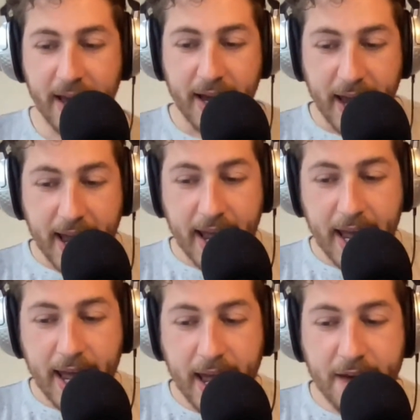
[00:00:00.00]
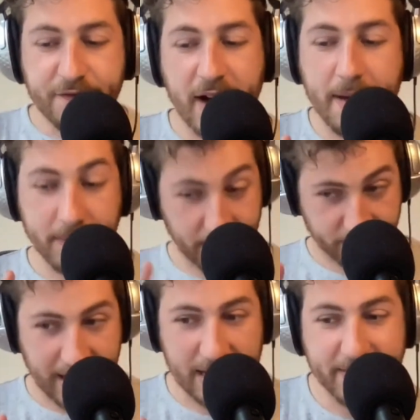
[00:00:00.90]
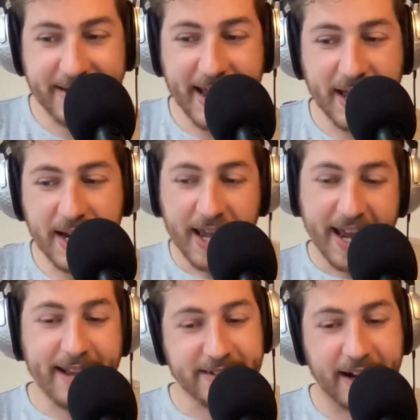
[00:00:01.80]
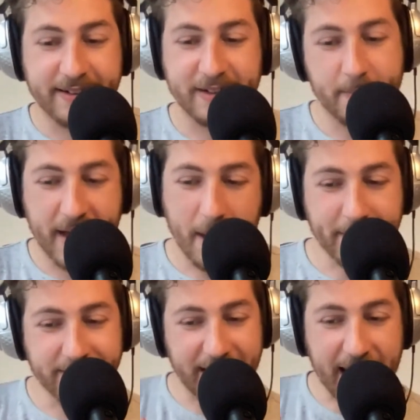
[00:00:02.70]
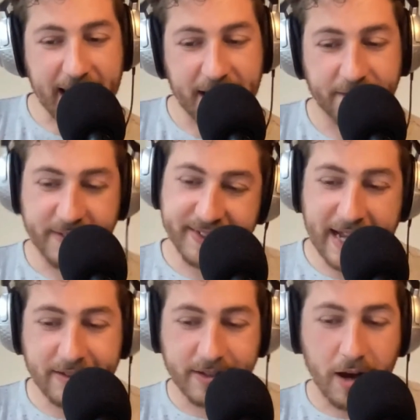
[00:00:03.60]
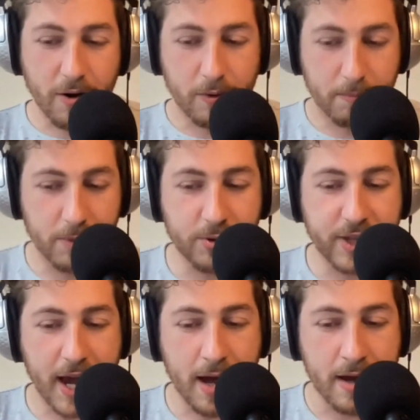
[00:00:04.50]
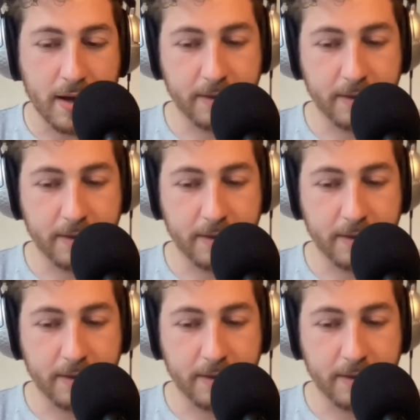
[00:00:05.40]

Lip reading: If I'm not greatly mistaken, he's got something up his sleeve. Isn't that so, Musia?